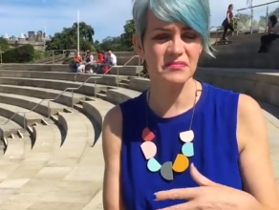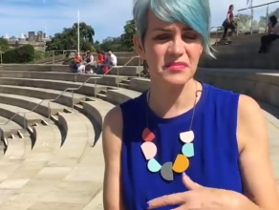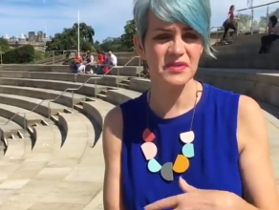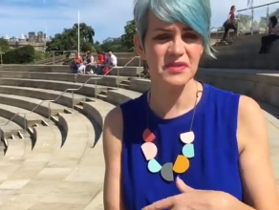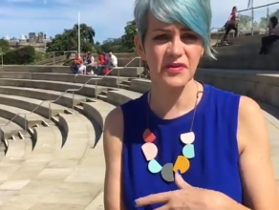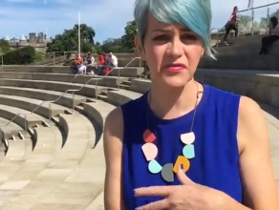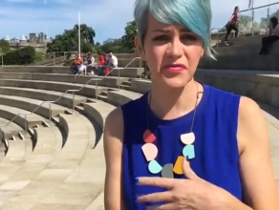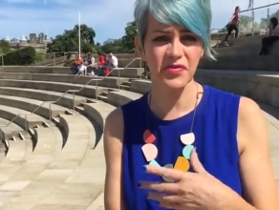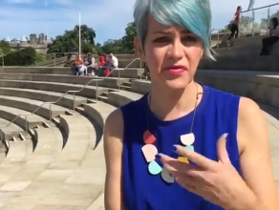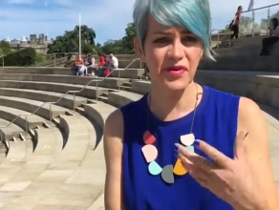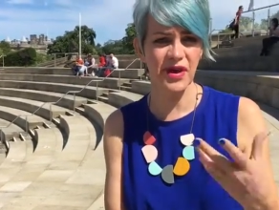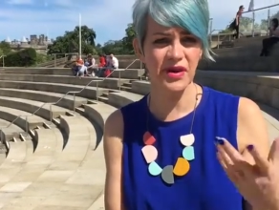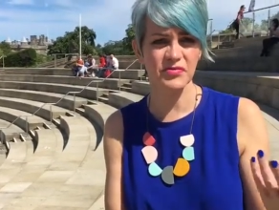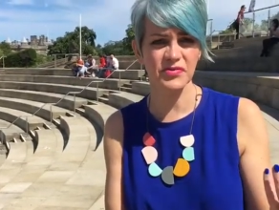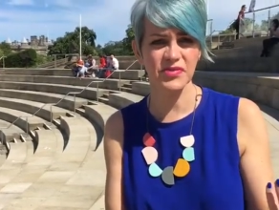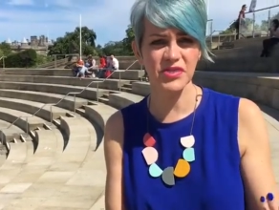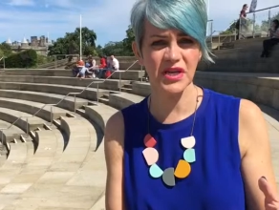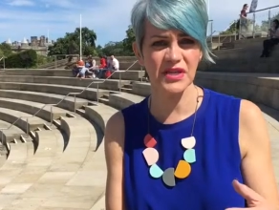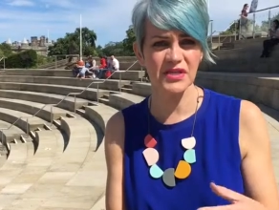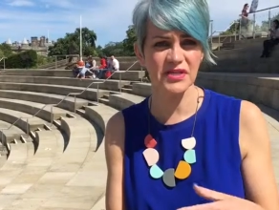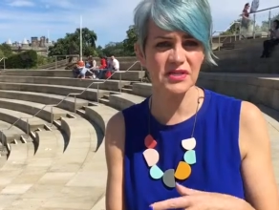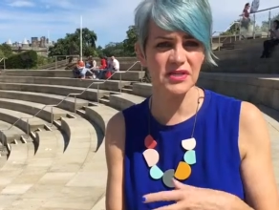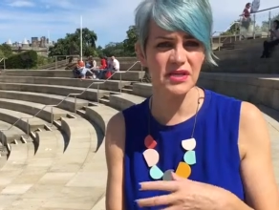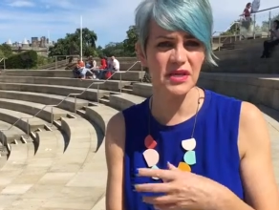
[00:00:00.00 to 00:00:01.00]
stuff around
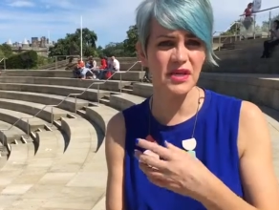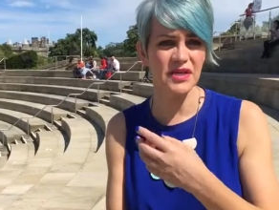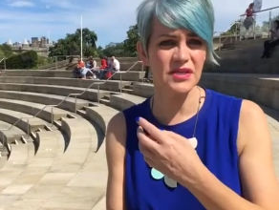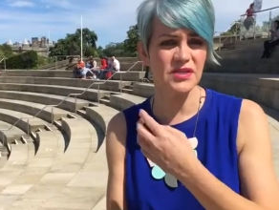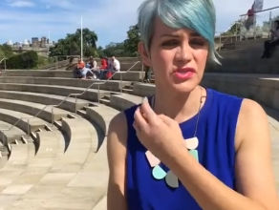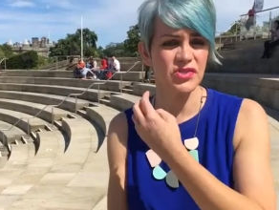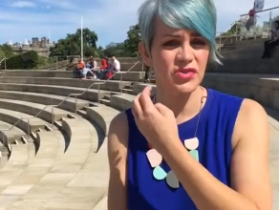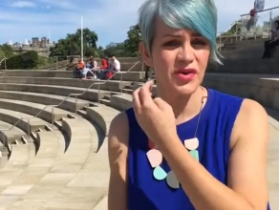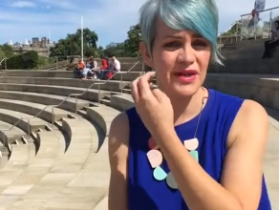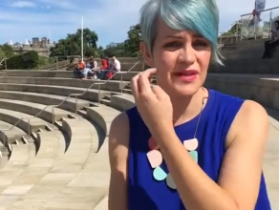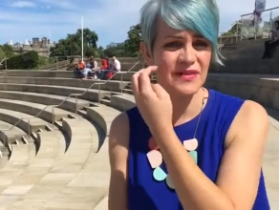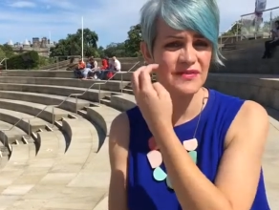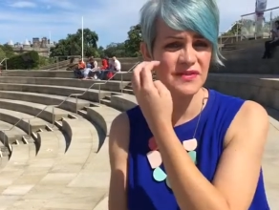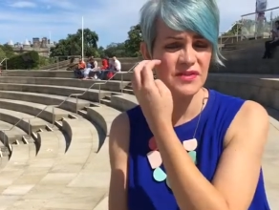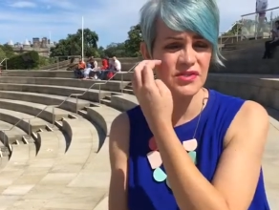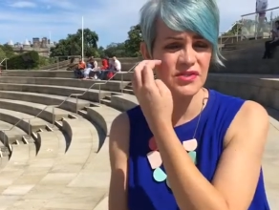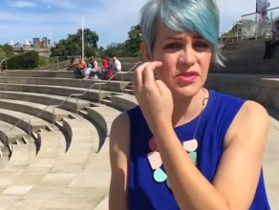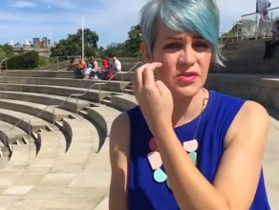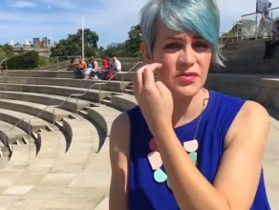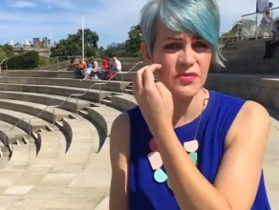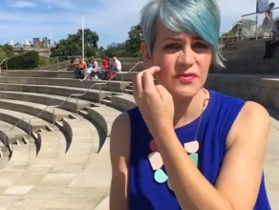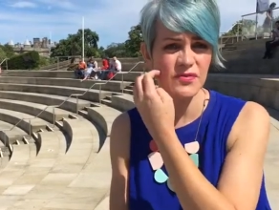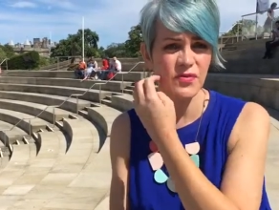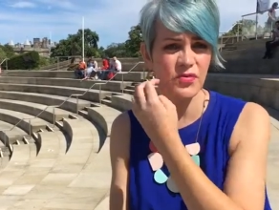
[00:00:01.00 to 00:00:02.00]
gender and trans
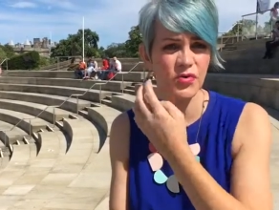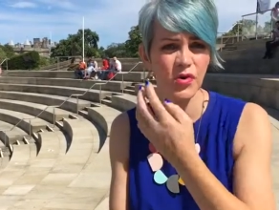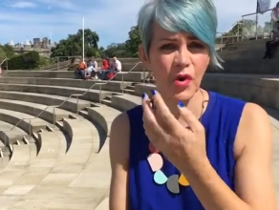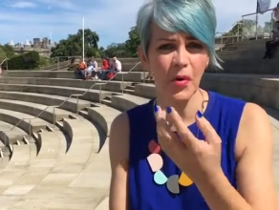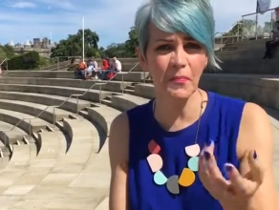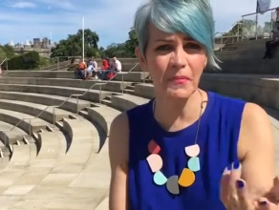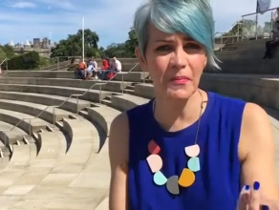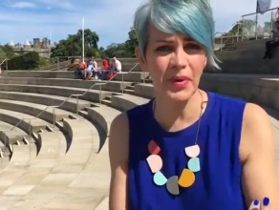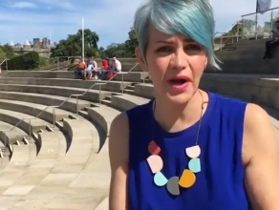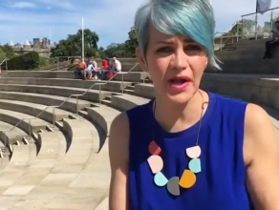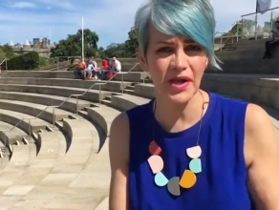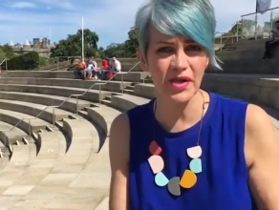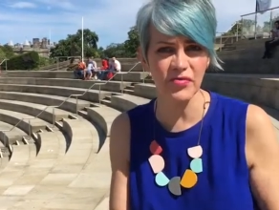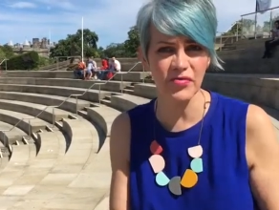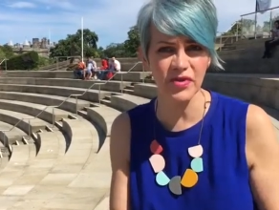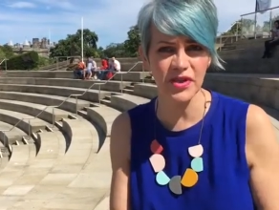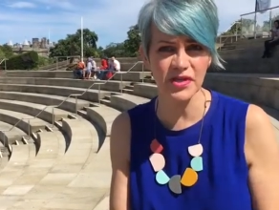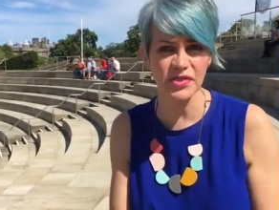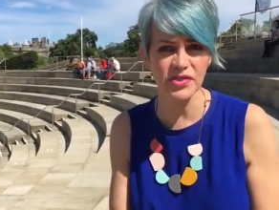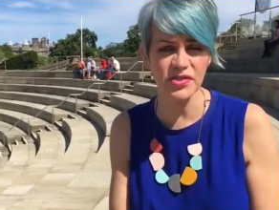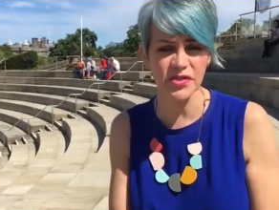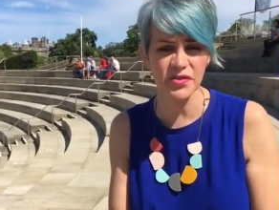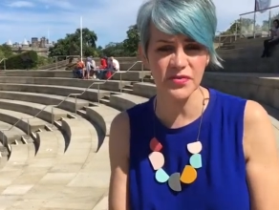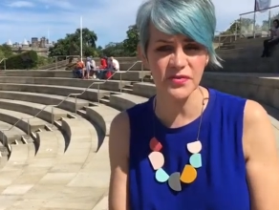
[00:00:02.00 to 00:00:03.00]
issues or non-binary
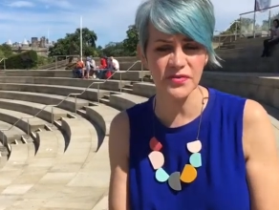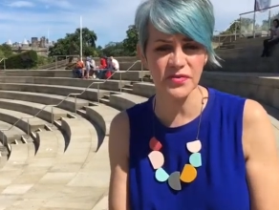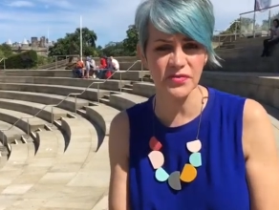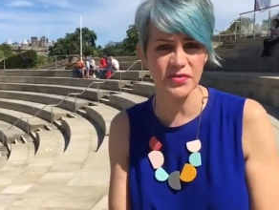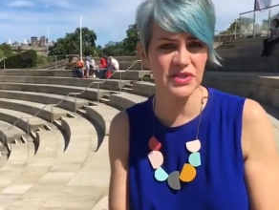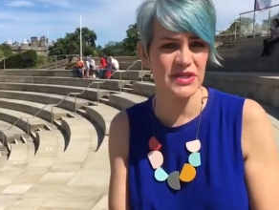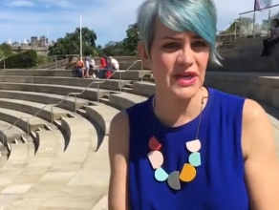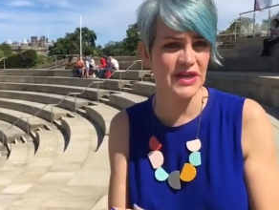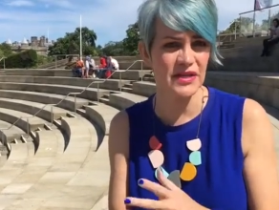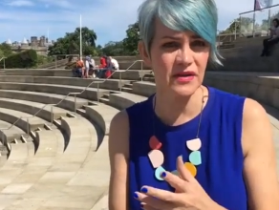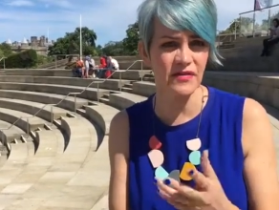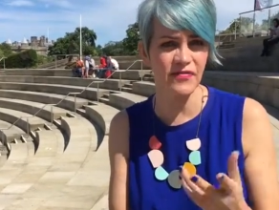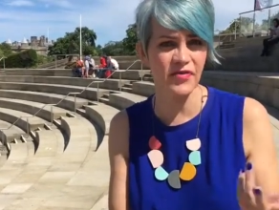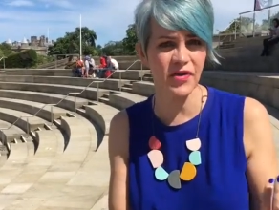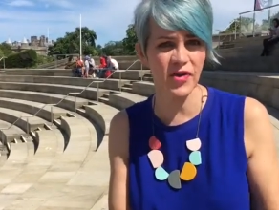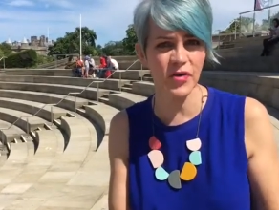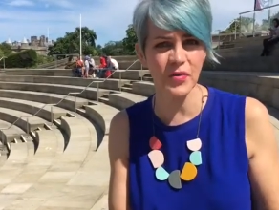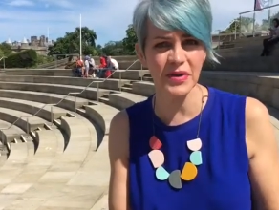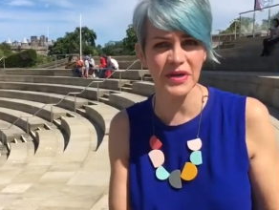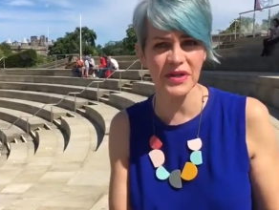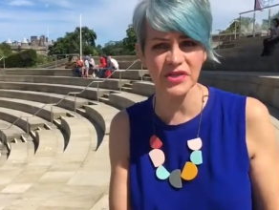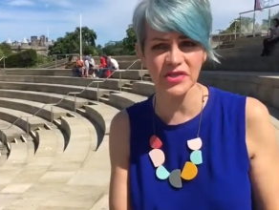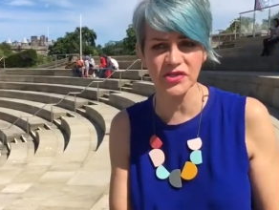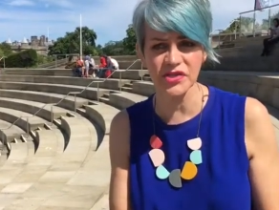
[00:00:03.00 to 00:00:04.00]
issues or gender
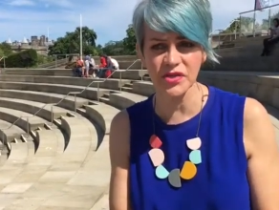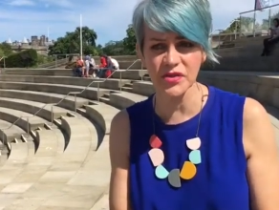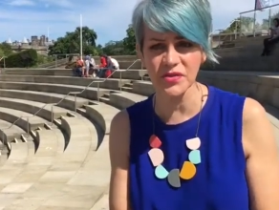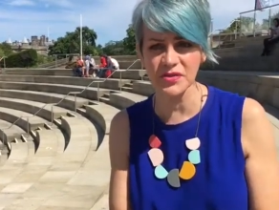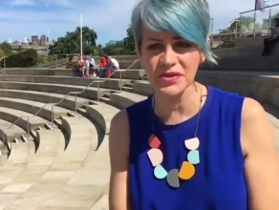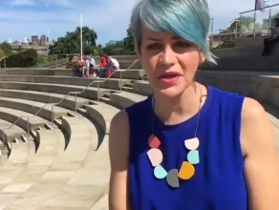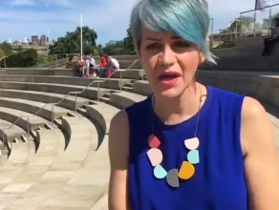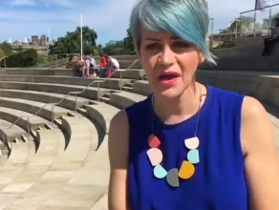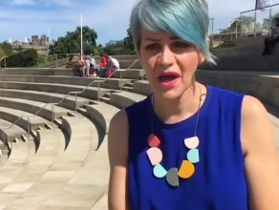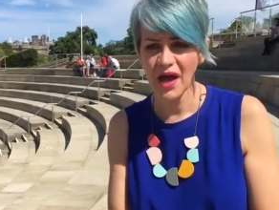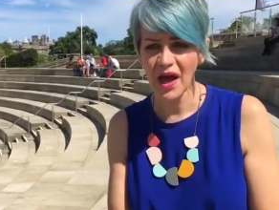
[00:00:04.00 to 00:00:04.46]
fluid issues.